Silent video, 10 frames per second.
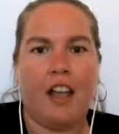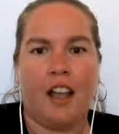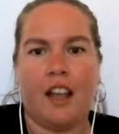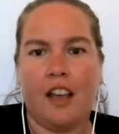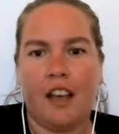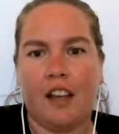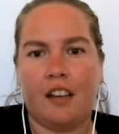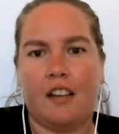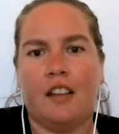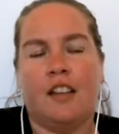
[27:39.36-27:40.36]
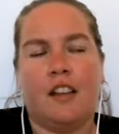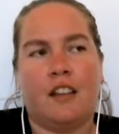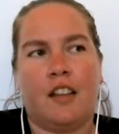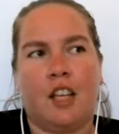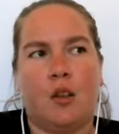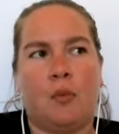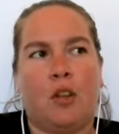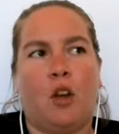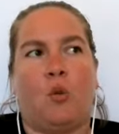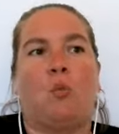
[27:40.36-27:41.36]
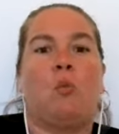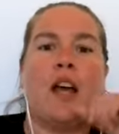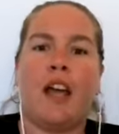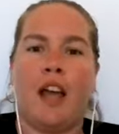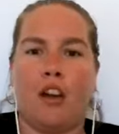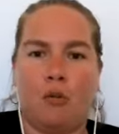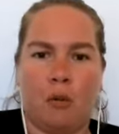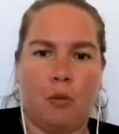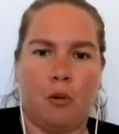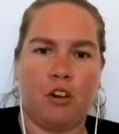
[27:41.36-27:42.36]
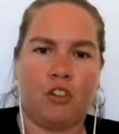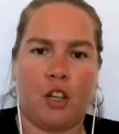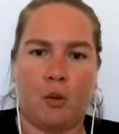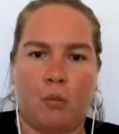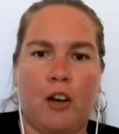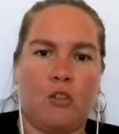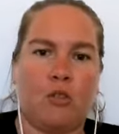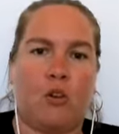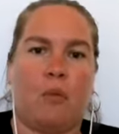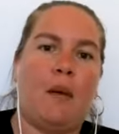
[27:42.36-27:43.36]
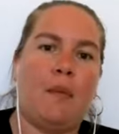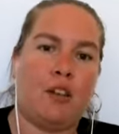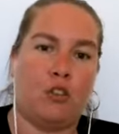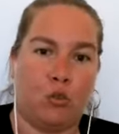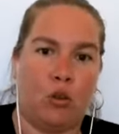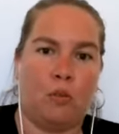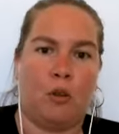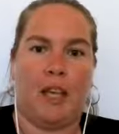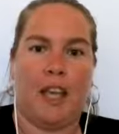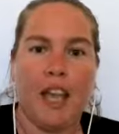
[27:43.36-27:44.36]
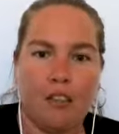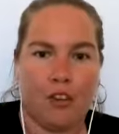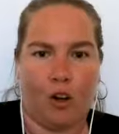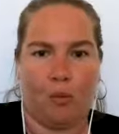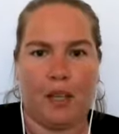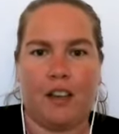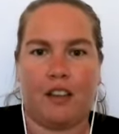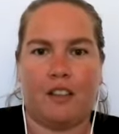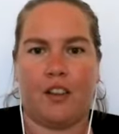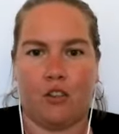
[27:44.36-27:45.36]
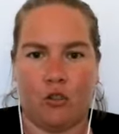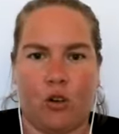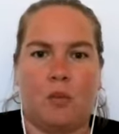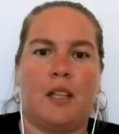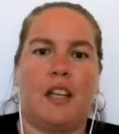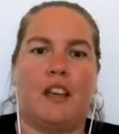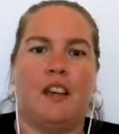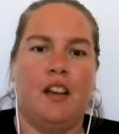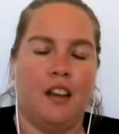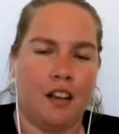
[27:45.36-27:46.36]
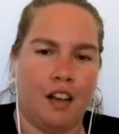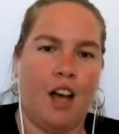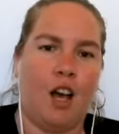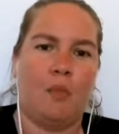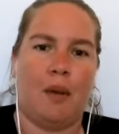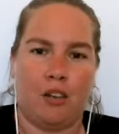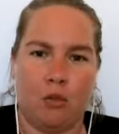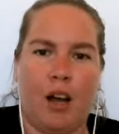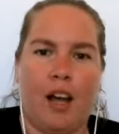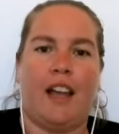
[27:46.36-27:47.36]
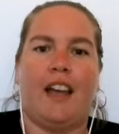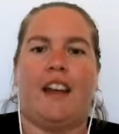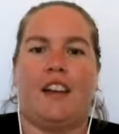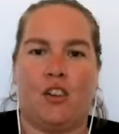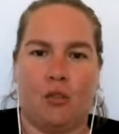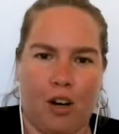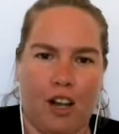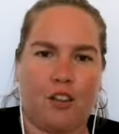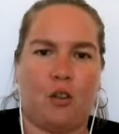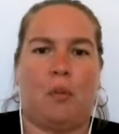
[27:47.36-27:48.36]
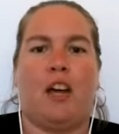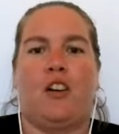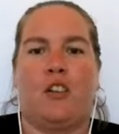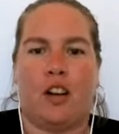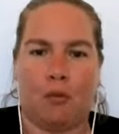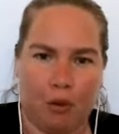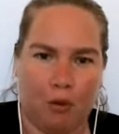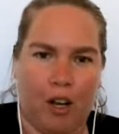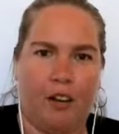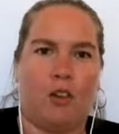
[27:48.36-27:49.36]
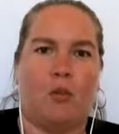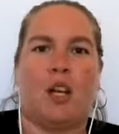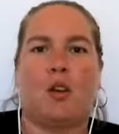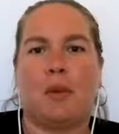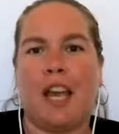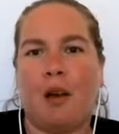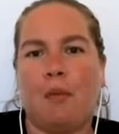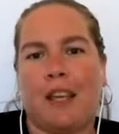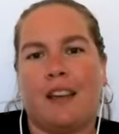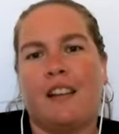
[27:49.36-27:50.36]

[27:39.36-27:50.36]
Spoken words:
and seems way out of proportion compared to a rabbit's normal behavior, because they're normally calm and quiet and don't rock the boat, and we want everyone to be happy.